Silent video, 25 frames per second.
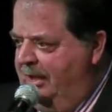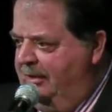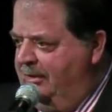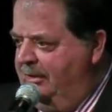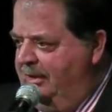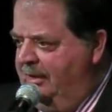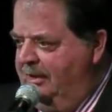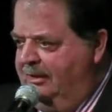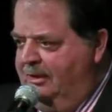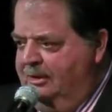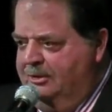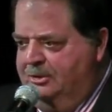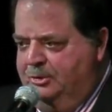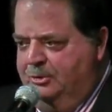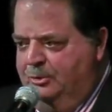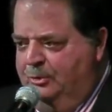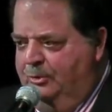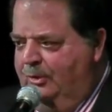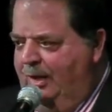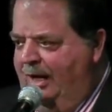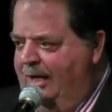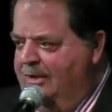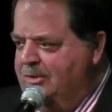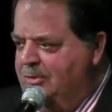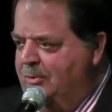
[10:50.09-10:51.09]
I think, that you
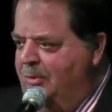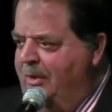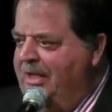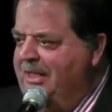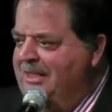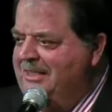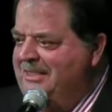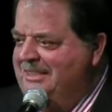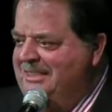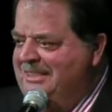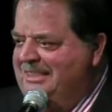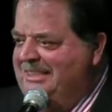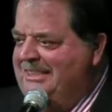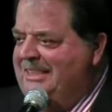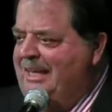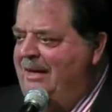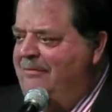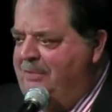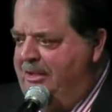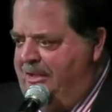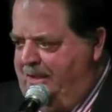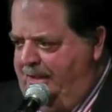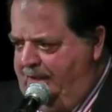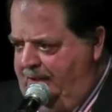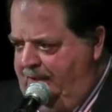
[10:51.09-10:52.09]
graduated in
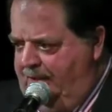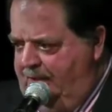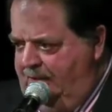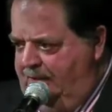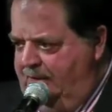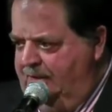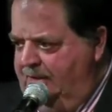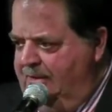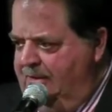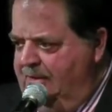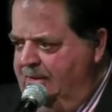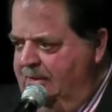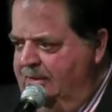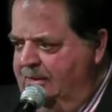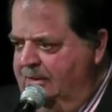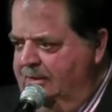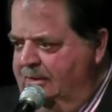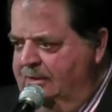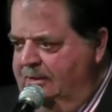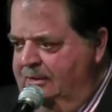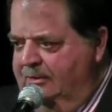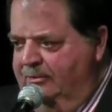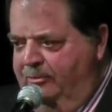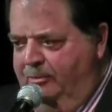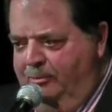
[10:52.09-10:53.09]
70
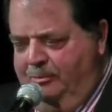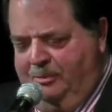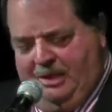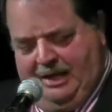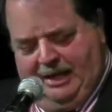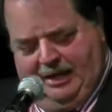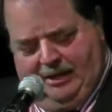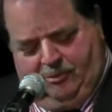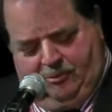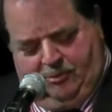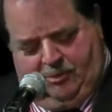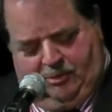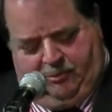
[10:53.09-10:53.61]
from Cal.